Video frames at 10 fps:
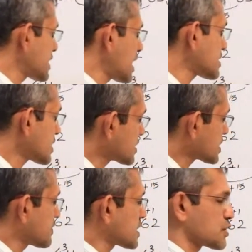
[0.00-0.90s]
the answer is
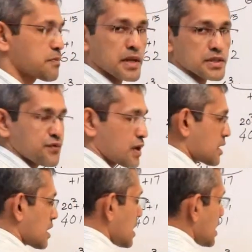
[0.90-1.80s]
7 cube plus
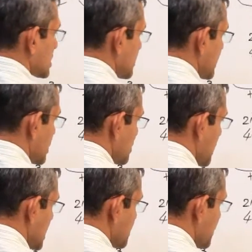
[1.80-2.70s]
1. 7
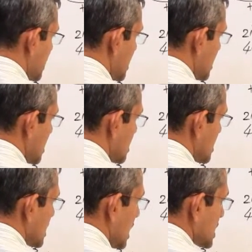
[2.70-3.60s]
cube plus
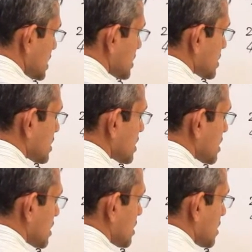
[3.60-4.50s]
1, that is
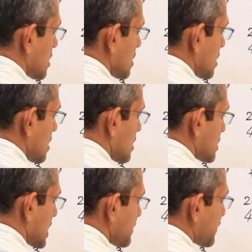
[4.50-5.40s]

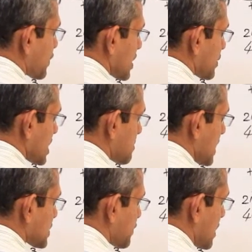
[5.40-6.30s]
343
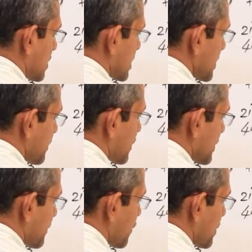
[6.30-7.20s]
plus 1,
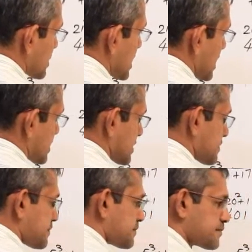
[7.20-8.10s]
344 is the answer.
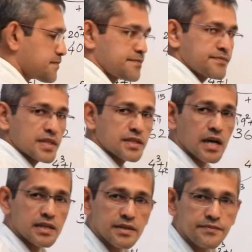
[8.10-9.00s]
See
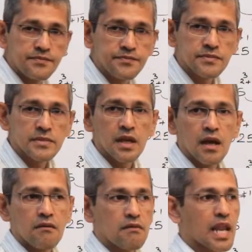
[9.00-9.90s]
that?
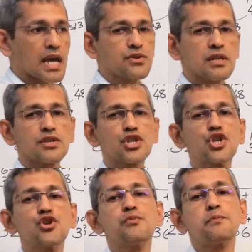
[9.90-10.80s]
Well, actually, this
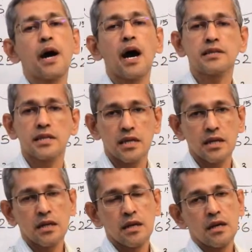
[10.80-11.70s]
cube
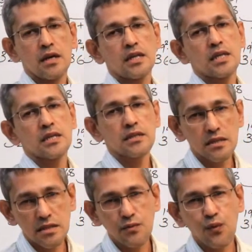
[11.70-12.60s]
pattern, it
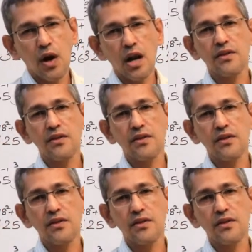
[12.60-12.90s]
is one of